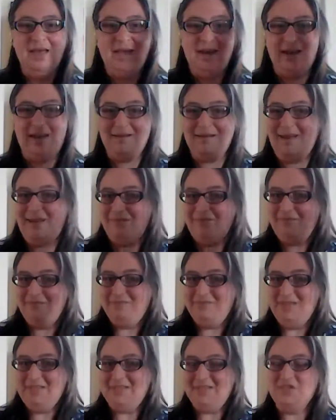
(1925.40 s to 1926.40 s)
and I've
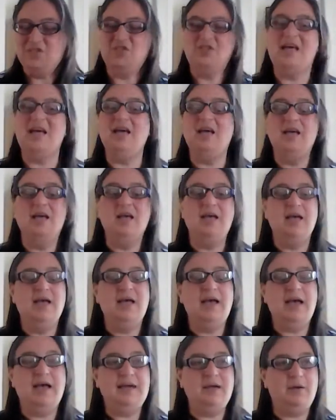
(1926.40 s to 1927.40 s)
listened to that,
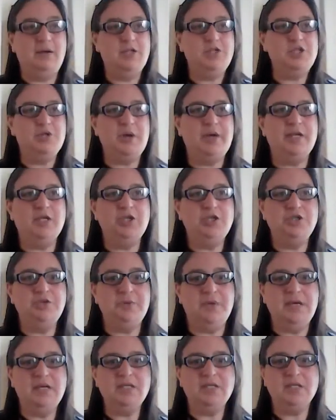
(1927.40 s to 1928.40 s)
and I'll try and do
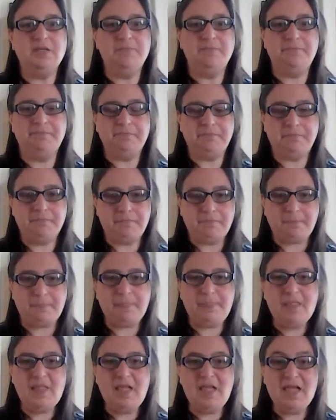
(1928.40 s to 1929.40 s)
it
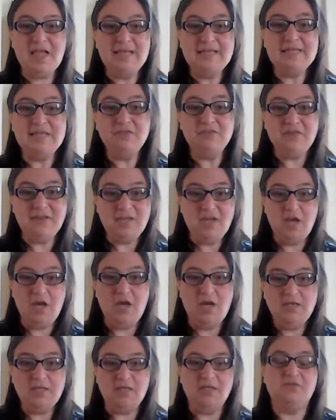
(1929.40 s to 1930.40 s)
as if I'd
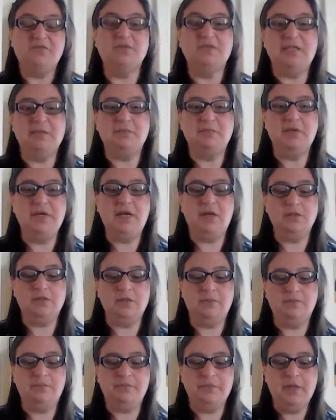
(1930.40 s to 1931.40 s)
heard it from someone
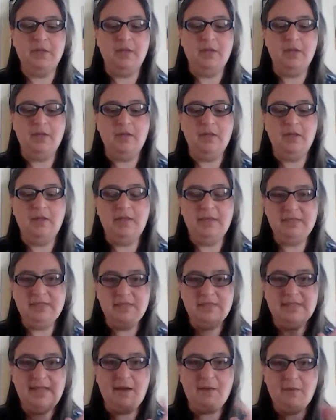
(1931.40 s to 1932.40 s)
else. This
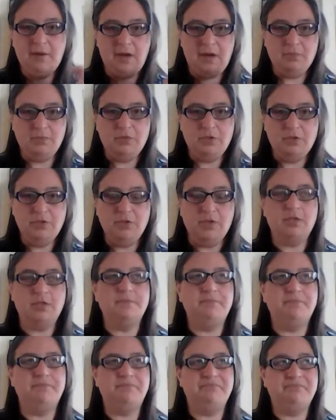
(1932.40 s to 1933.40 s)
is how I would do it.
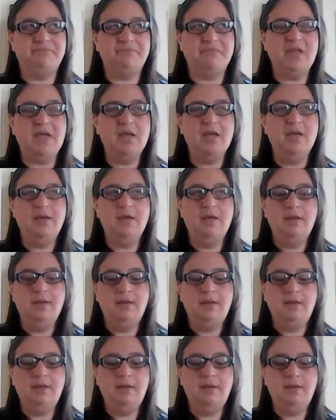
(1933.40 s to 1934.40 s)

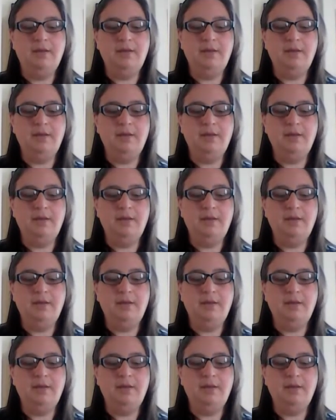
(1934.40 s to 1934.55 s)
Can